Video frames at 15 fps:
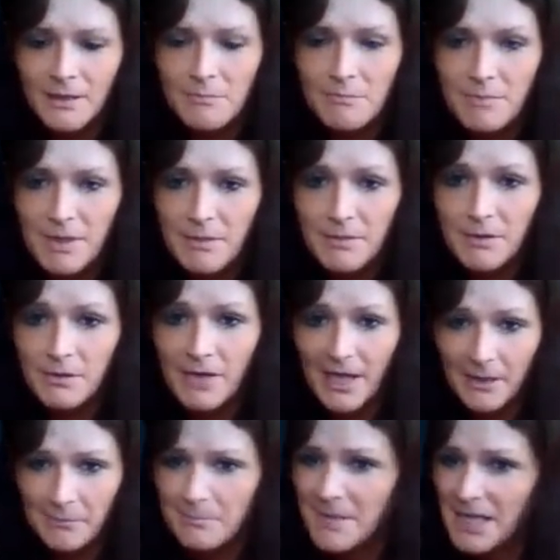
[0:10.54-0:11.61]
people
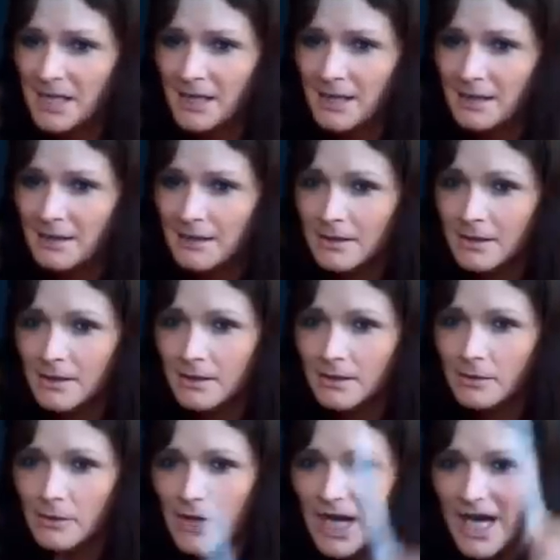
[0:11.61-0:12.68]
like me
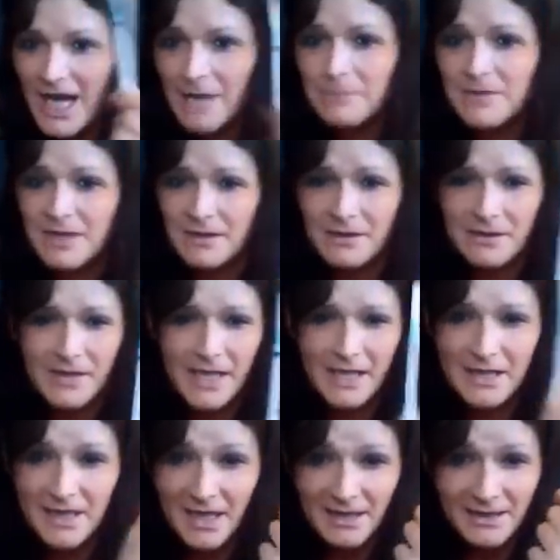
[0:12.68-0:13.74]
who absolutely
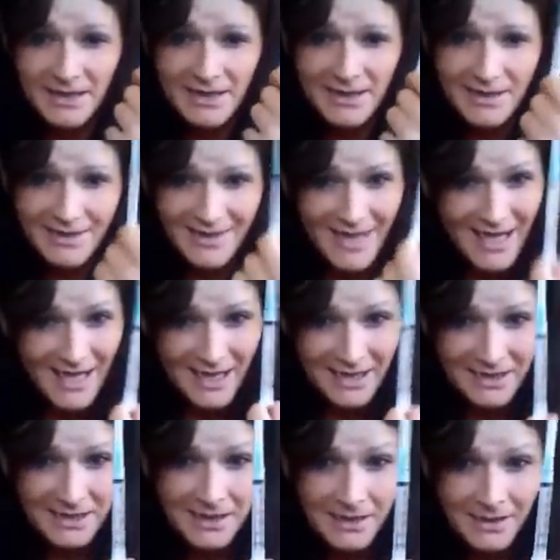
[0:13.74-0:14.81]
cannot
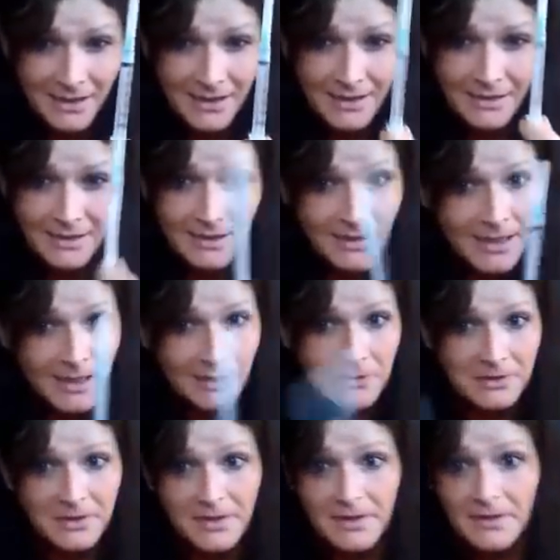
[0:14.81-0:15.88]
stand
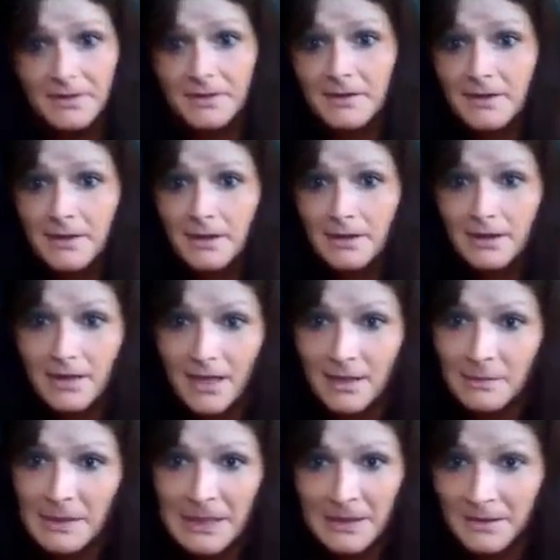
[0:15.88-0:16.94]
needles. I
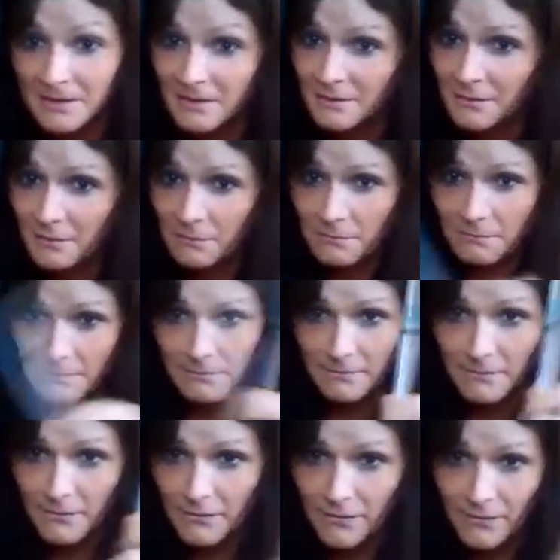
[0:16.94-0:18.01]
mean,
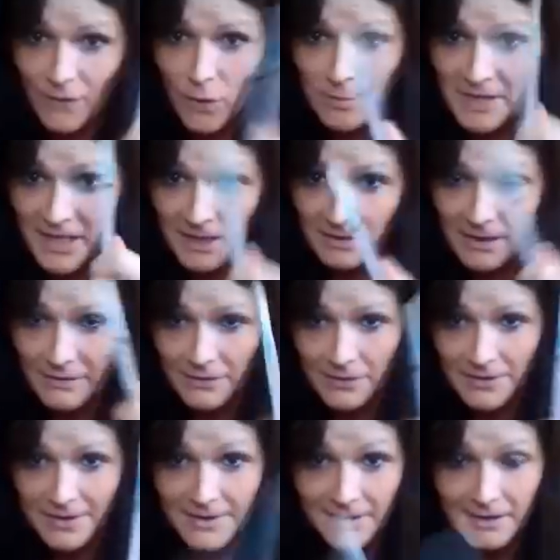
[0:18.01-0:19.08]
phobia
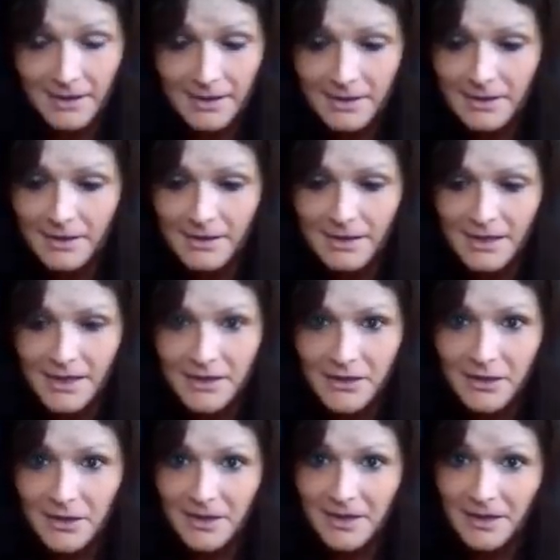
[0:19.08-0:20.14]
levels. It
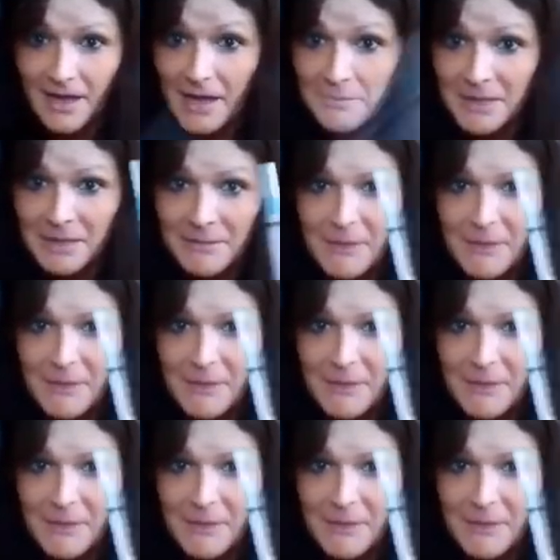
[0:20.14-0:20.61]
took, I mean, my